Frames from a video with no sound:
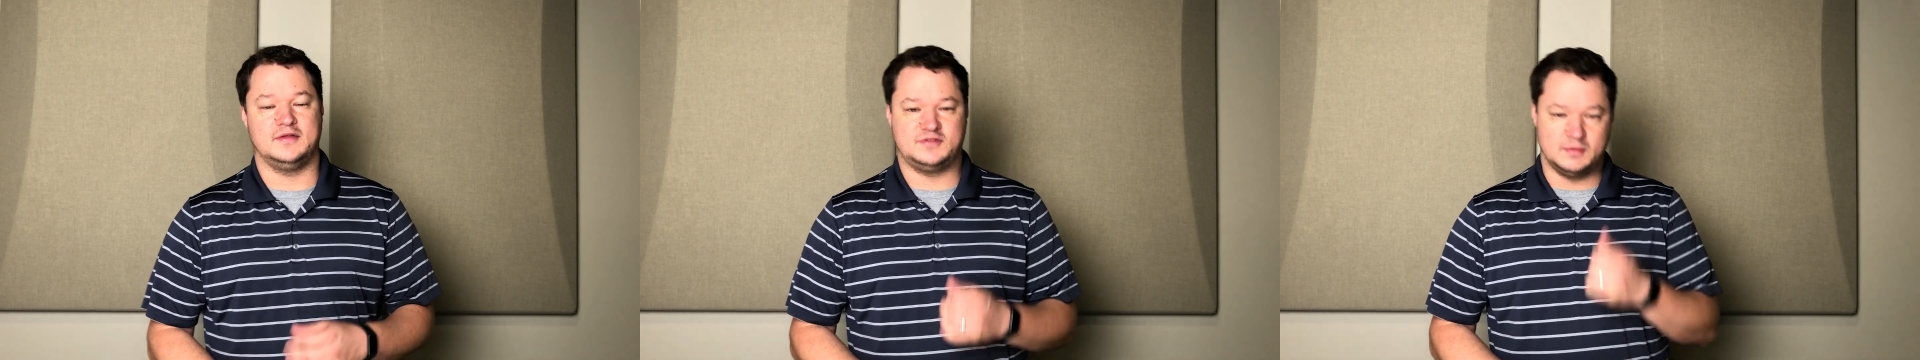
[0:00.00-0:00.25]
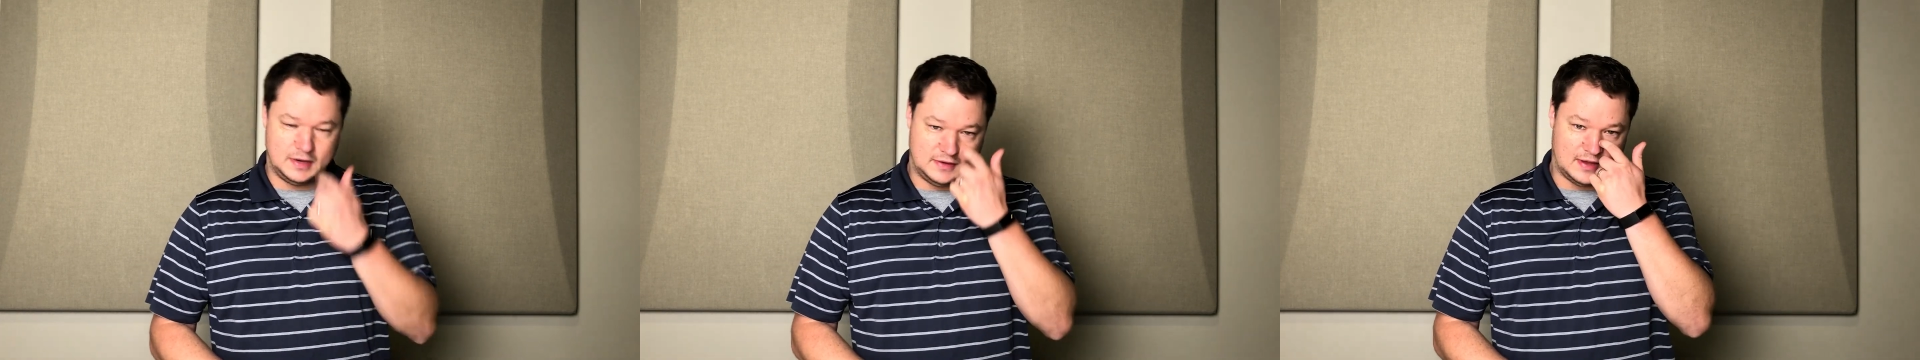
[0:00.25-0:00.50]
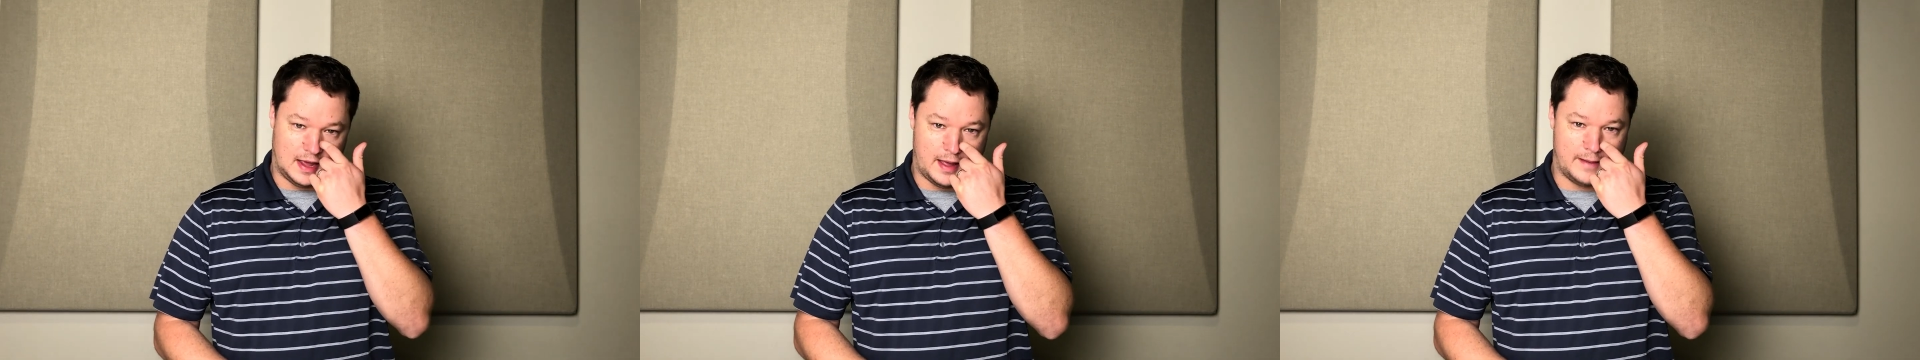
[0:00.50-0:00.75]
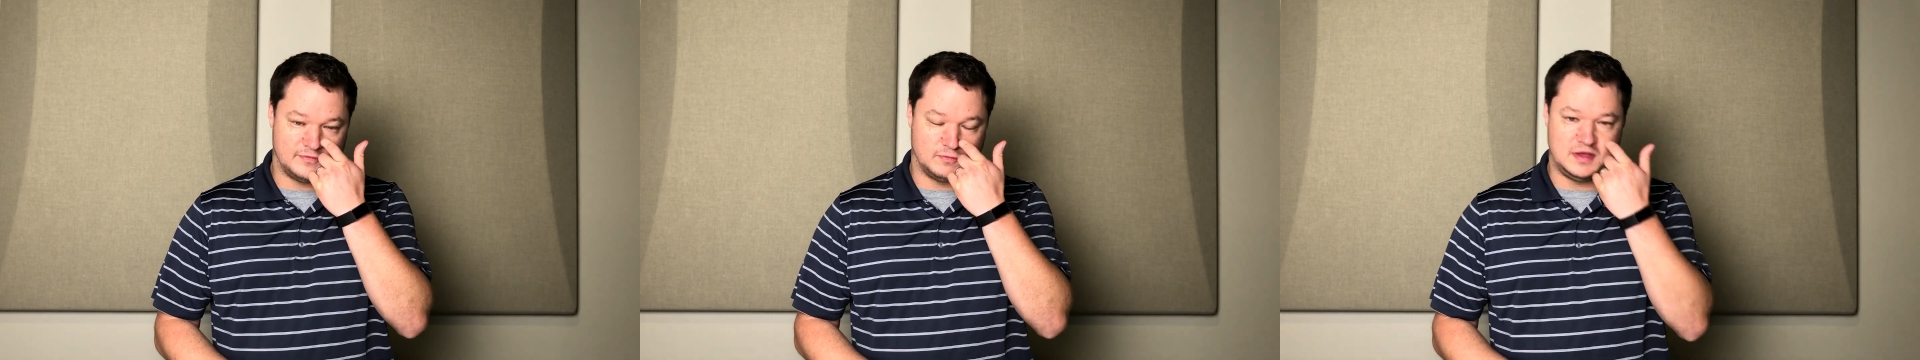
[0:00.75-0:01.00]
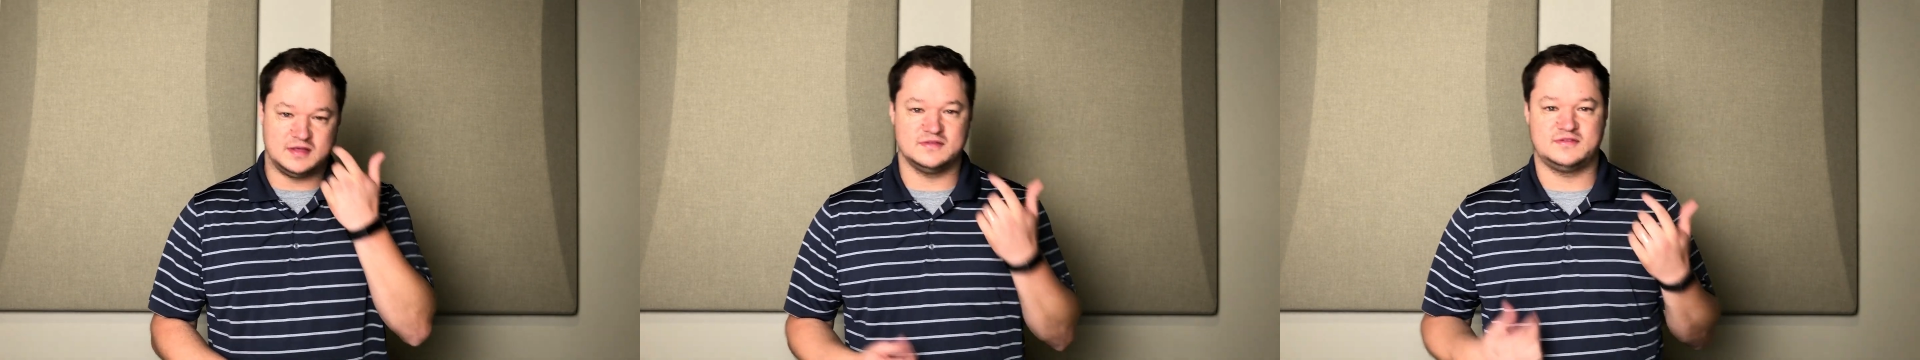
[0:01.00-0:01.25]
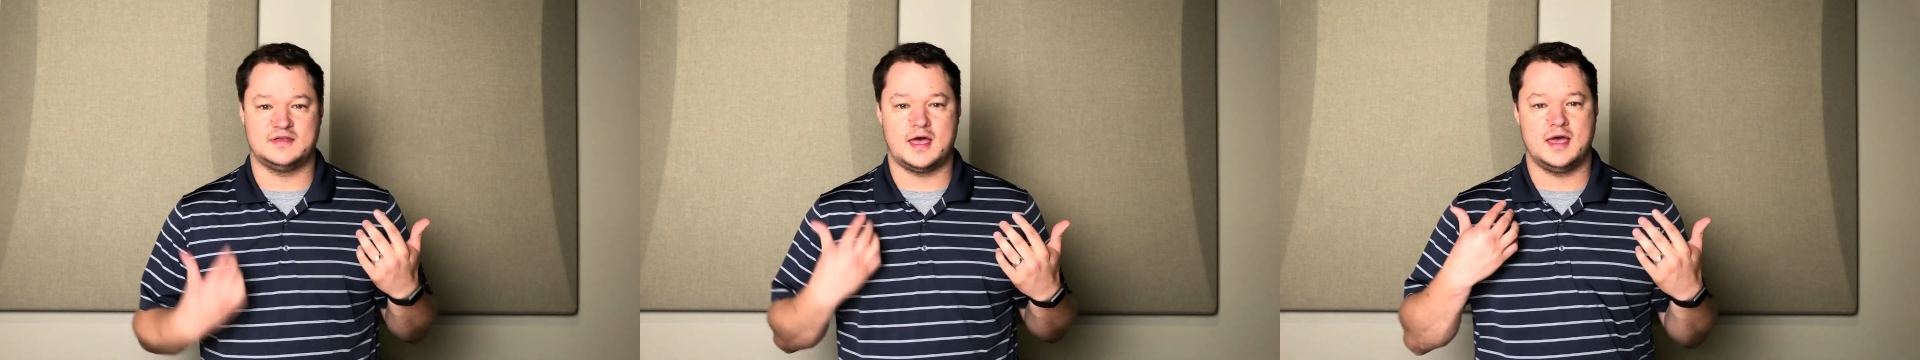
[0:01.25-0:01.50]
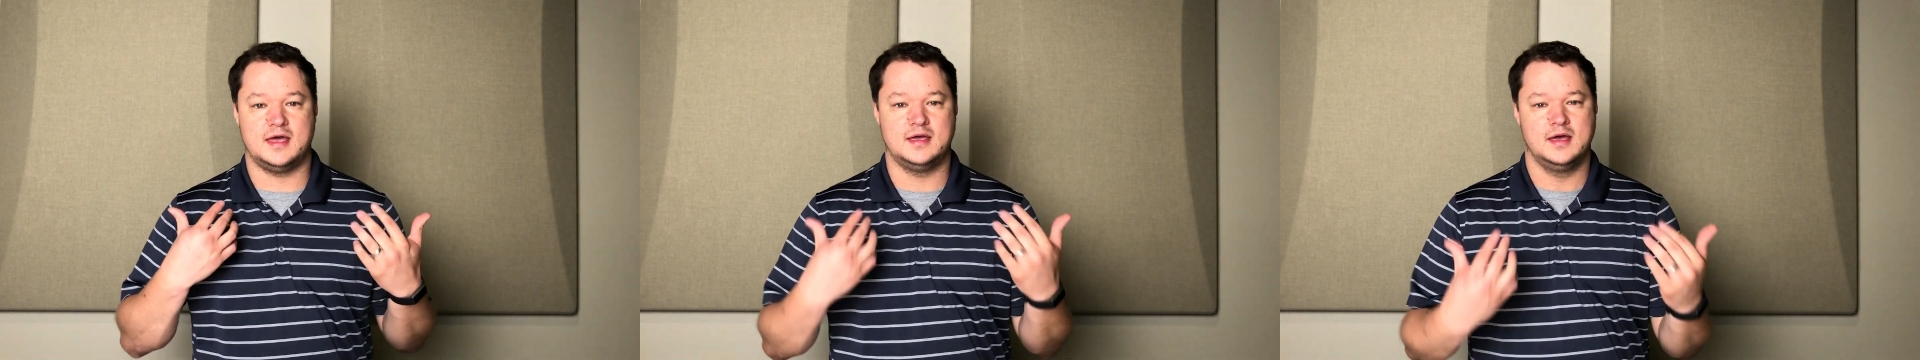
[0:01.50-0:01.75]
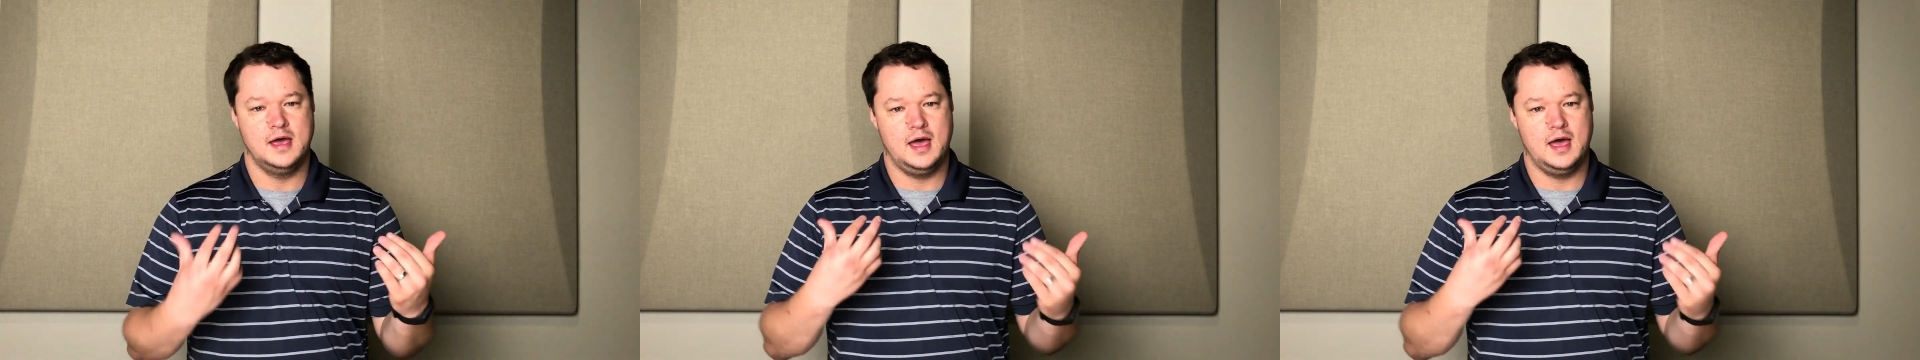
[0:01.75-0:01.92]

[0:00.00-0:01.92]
So many times we can say,